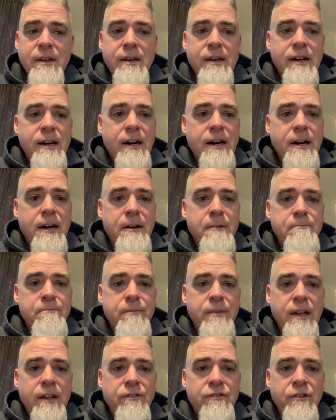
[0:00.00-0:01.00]

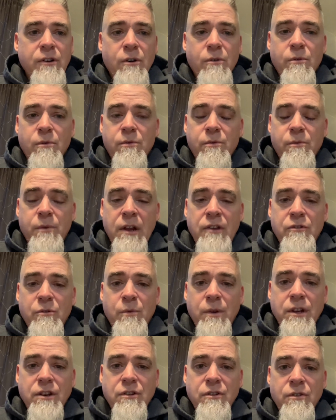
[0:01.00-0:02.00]
And so reason
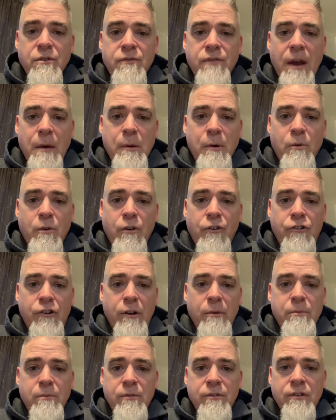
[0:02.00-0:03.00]
we do Family
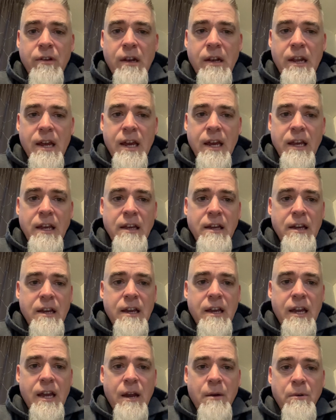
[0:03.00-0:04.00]
Worship Sunday,
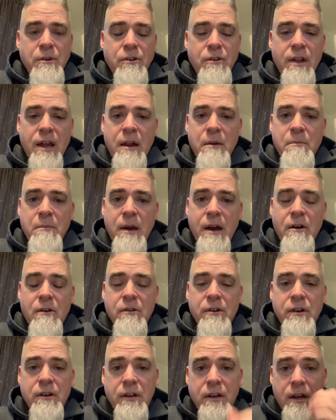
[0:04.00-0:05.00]
and we do that about
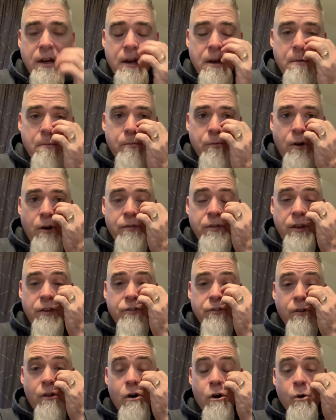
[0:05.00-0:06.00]
on these
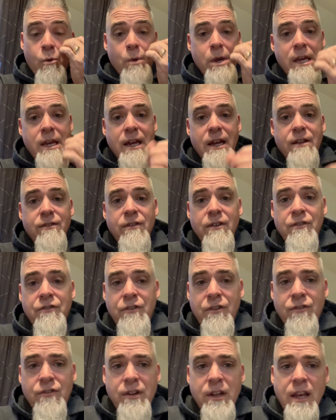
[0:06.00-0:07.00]
long weekends, is
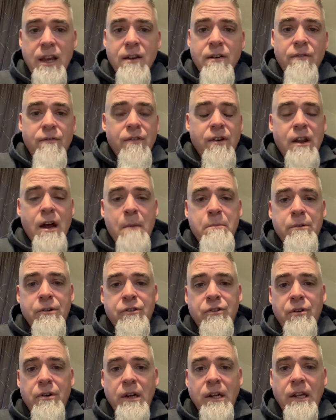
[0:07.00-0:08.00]
just to give an
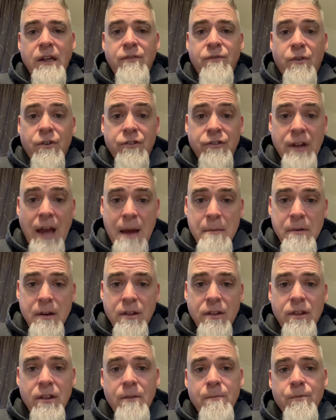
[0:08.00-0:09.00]
opportunity for
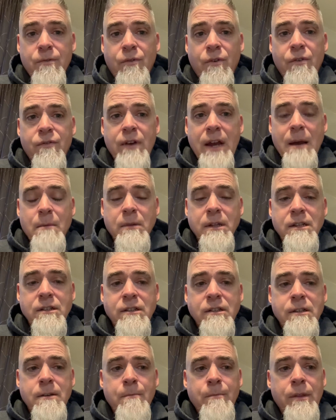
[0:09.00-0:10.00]
Sabbath for
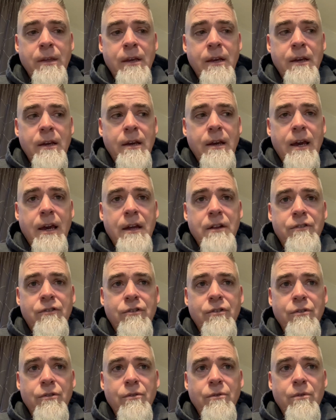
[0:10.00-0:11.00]
families and
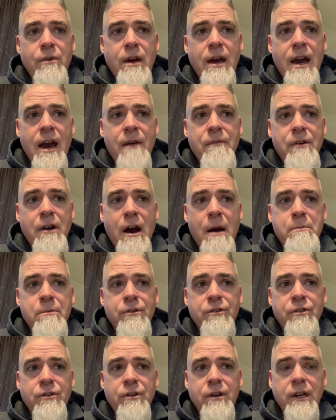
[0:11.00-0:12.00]
to have an
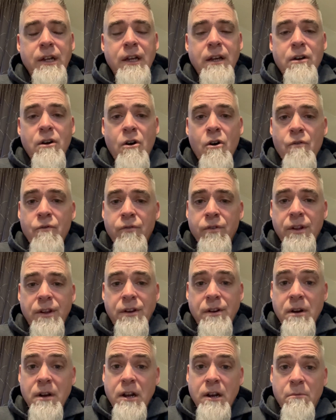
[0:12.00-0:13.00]
opportunity. Hopefully
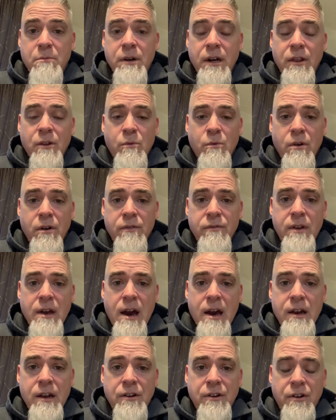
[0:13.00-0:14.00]
you're going to bring the Word of
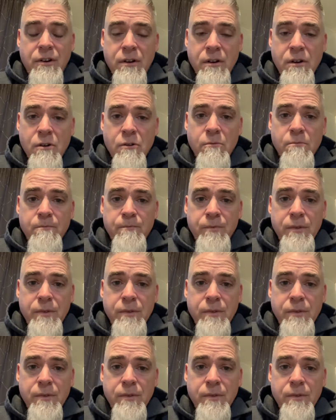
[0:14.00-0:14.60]
God into your home,